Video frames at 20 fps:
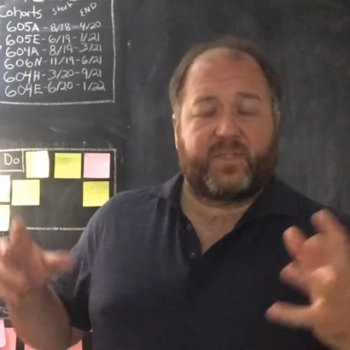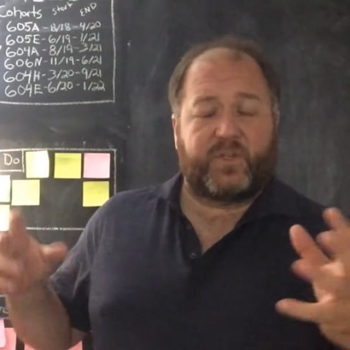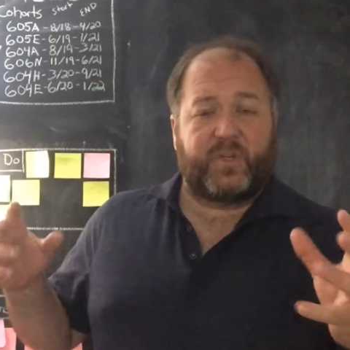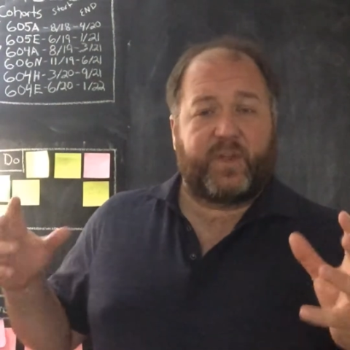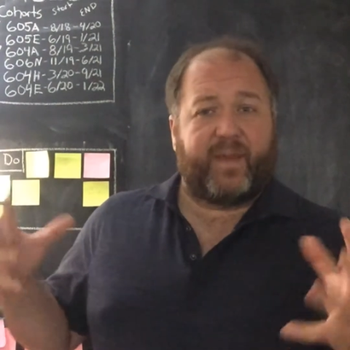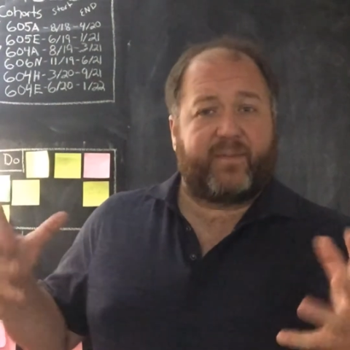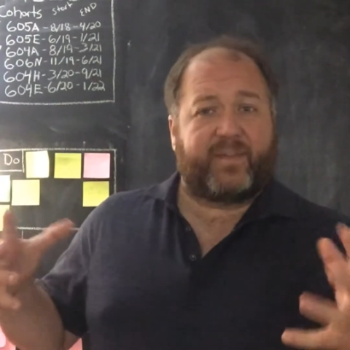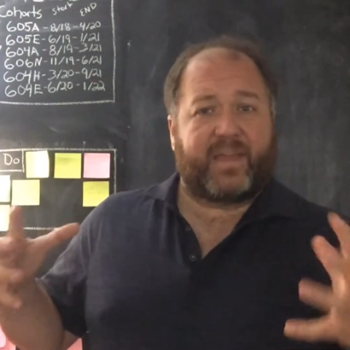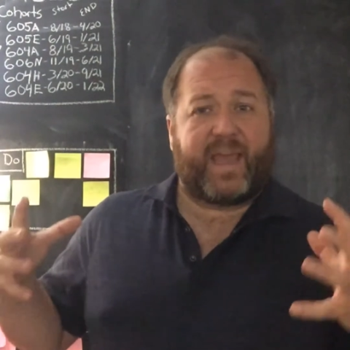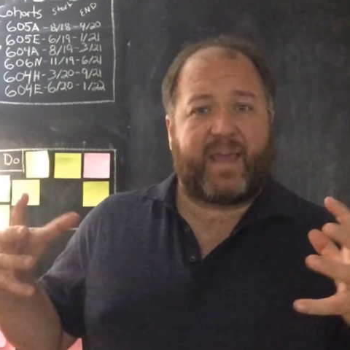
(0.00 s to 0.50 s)
So you
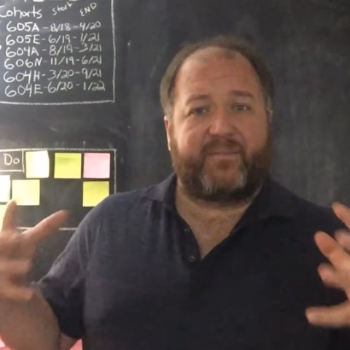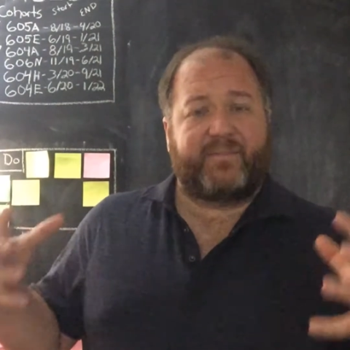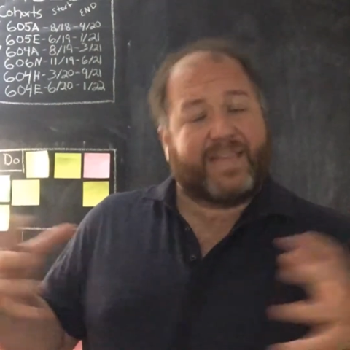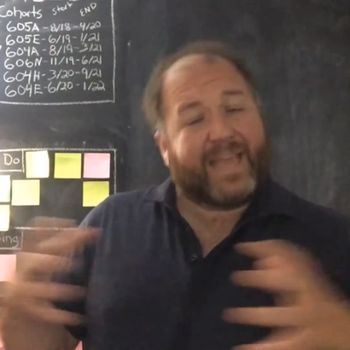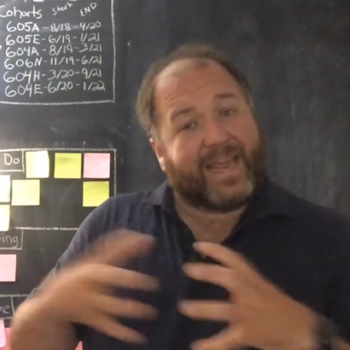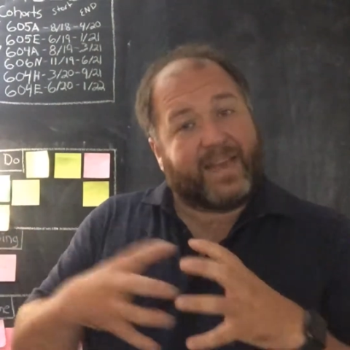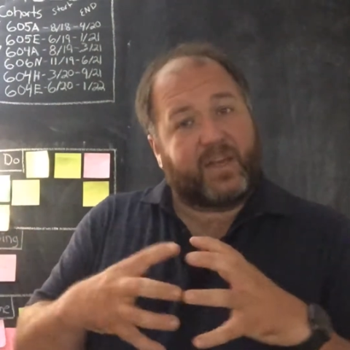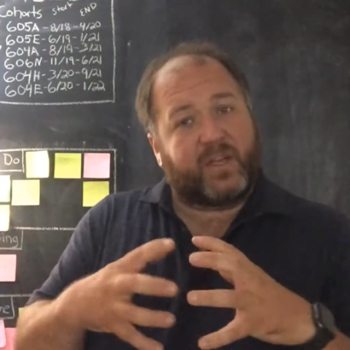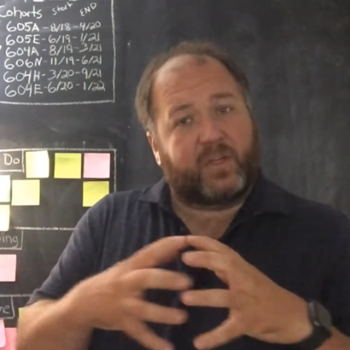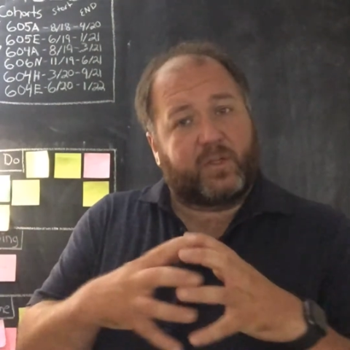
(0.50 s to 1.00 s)
have to have
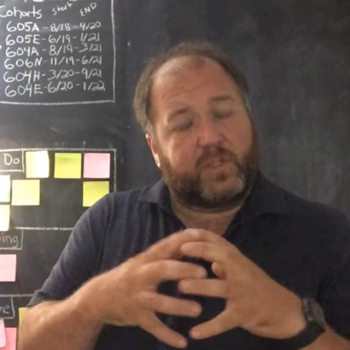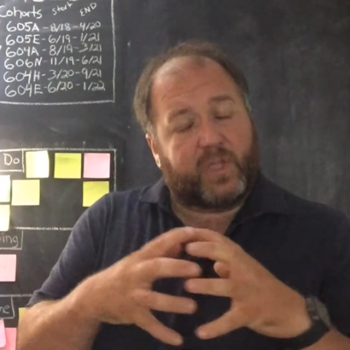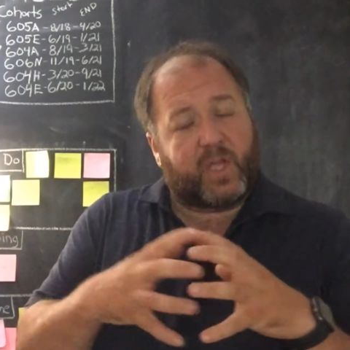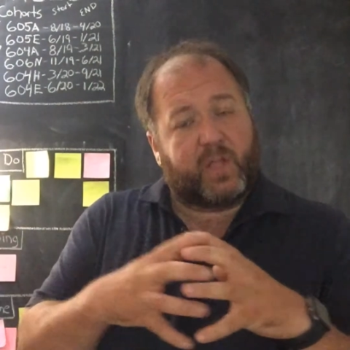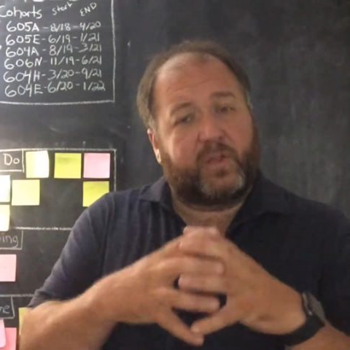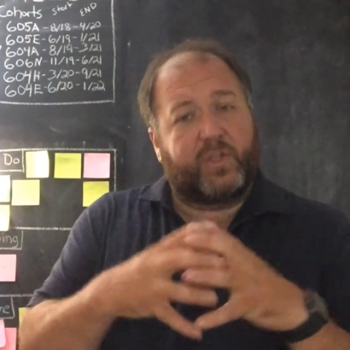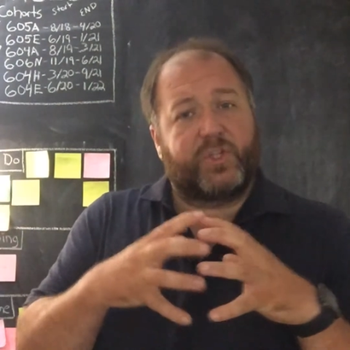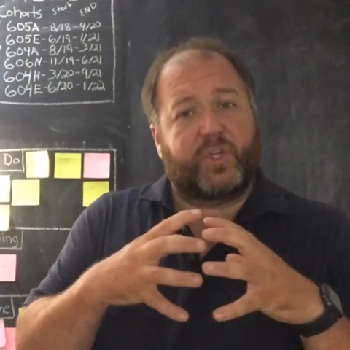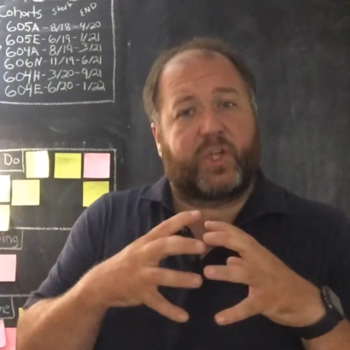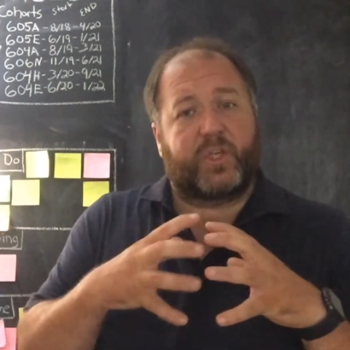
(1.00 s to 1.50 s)
technical
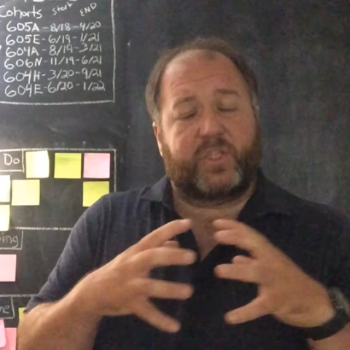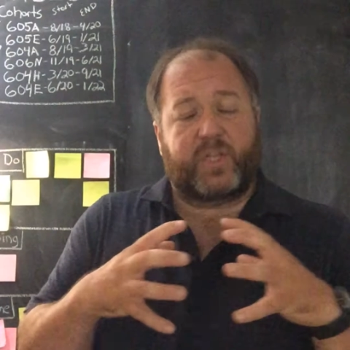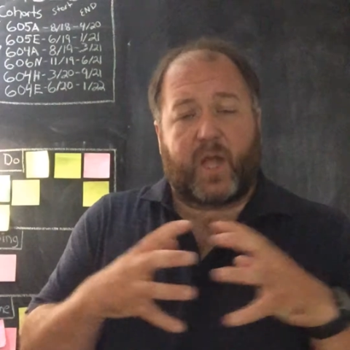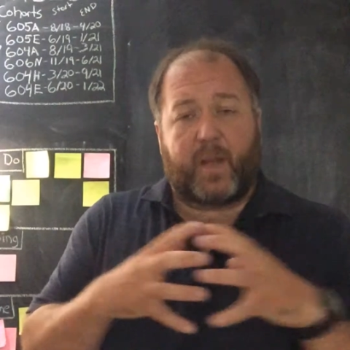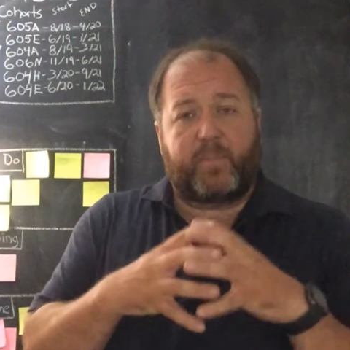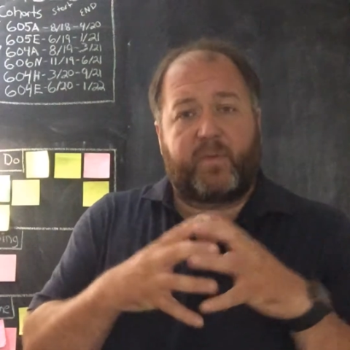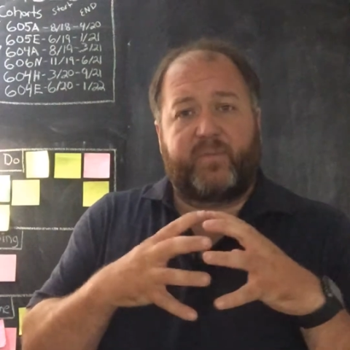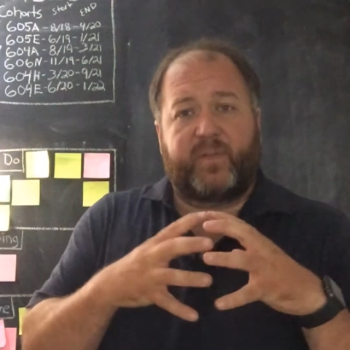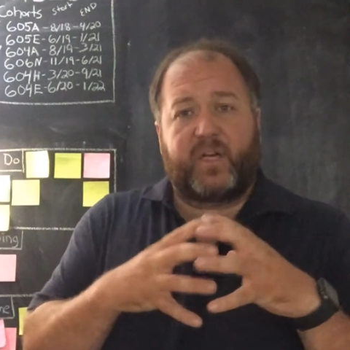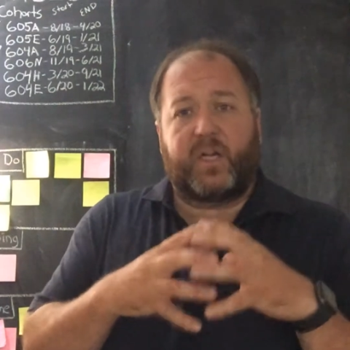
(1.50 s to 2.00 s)
knowledge on
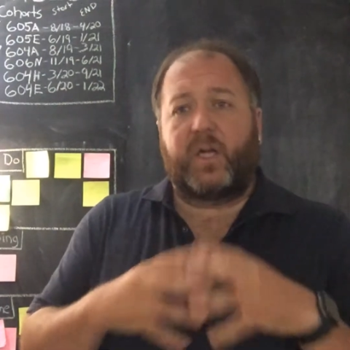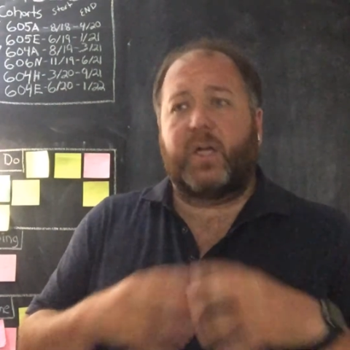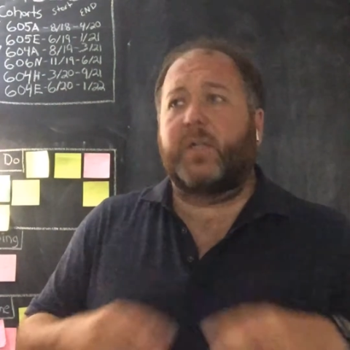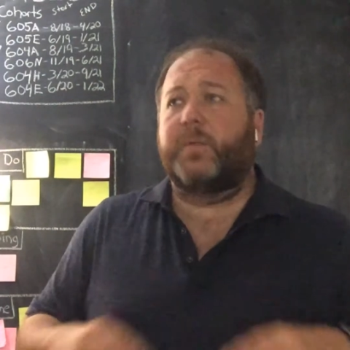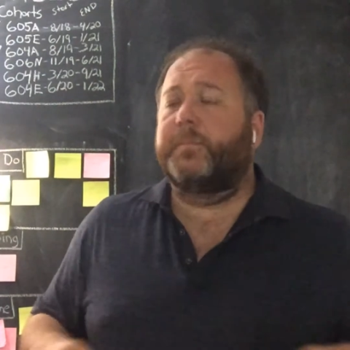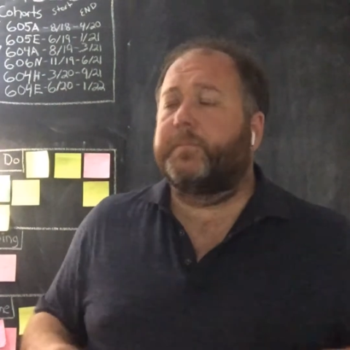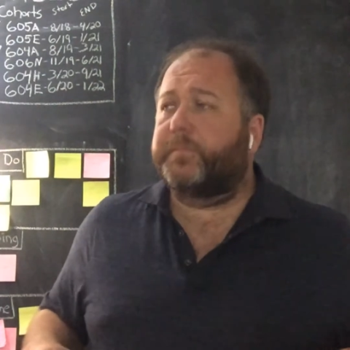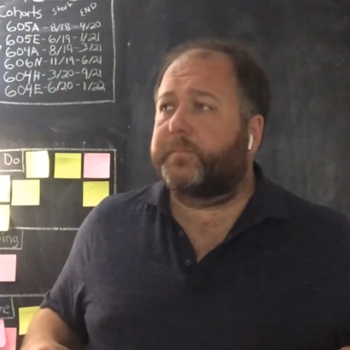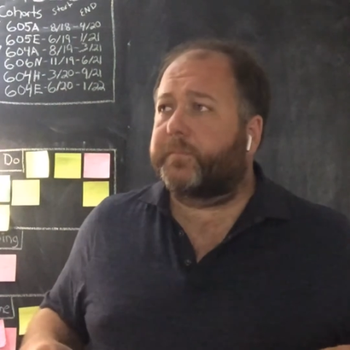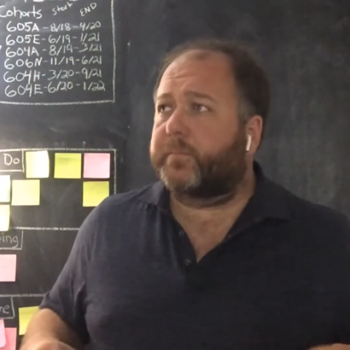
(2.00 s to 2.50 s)
top of it
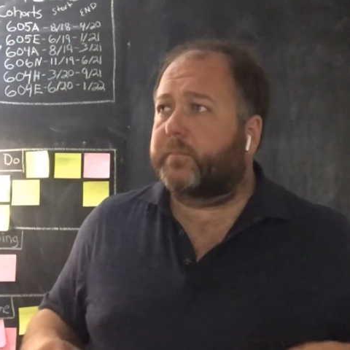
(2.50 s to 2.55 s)
all.